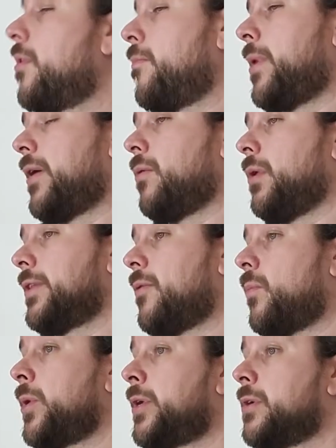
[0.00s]
from my older
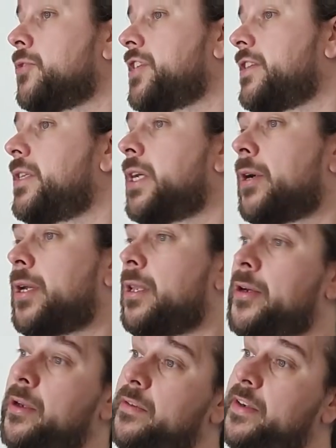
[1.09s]
videos that there are a
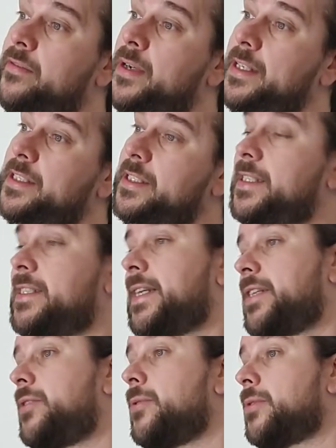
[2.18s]
lot of devices
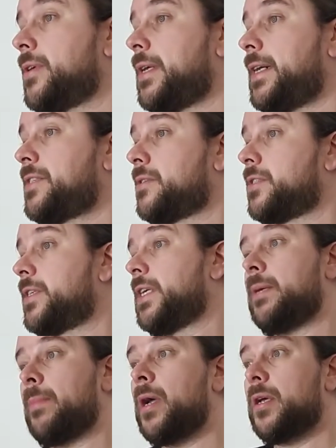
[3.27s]
that utilize the
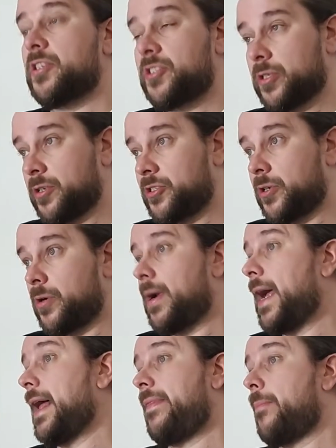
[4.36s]
same charger
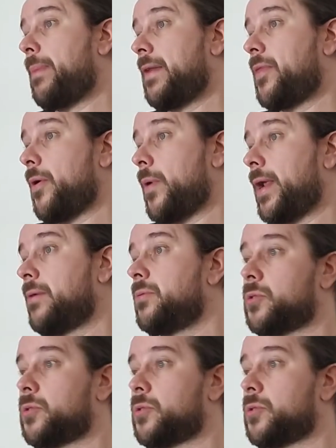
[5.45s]
and the battery,